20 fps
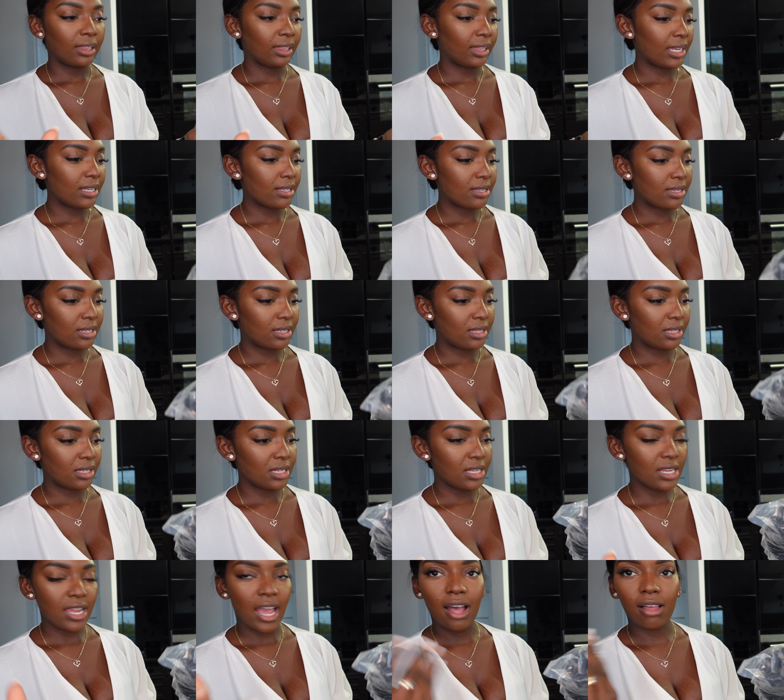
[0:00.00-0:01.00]
Let's
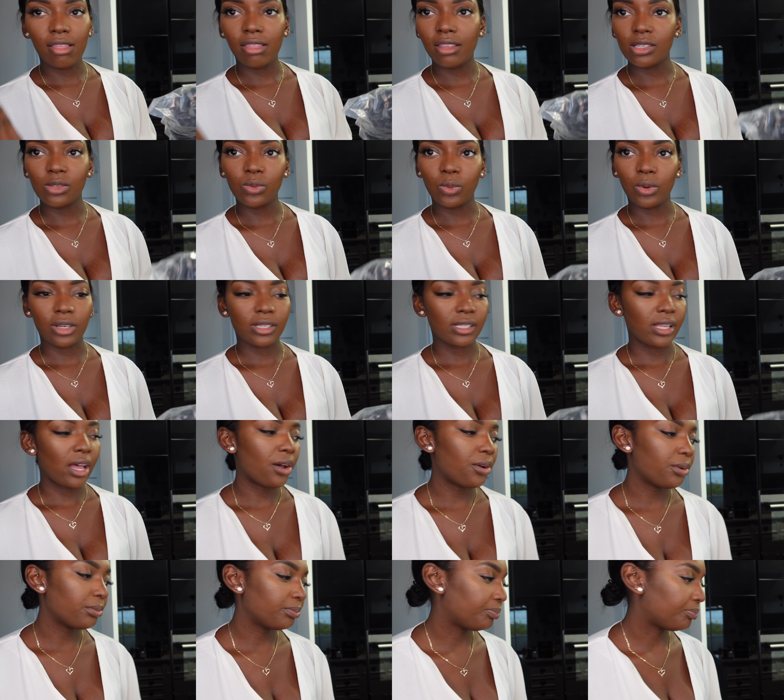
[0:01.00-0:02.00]
see how this works
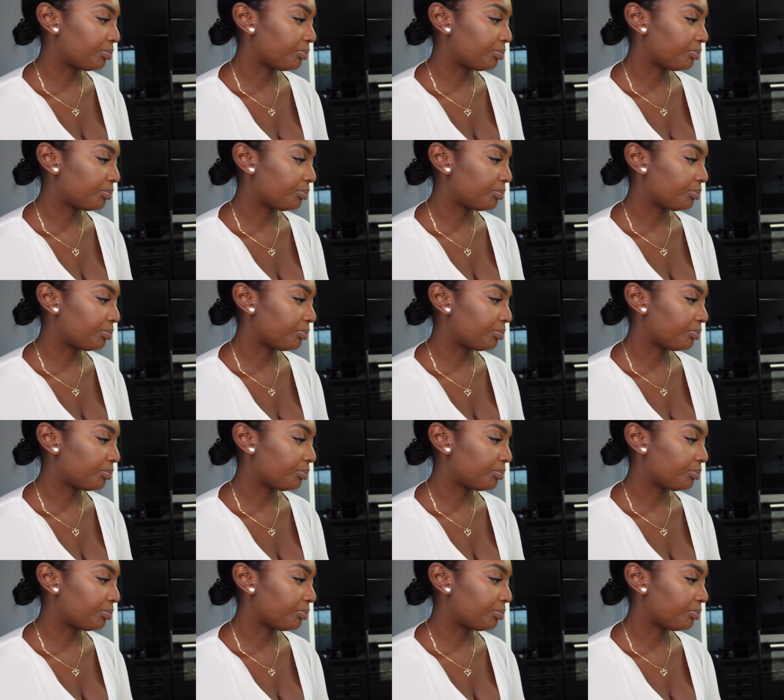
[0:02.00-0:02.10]
out.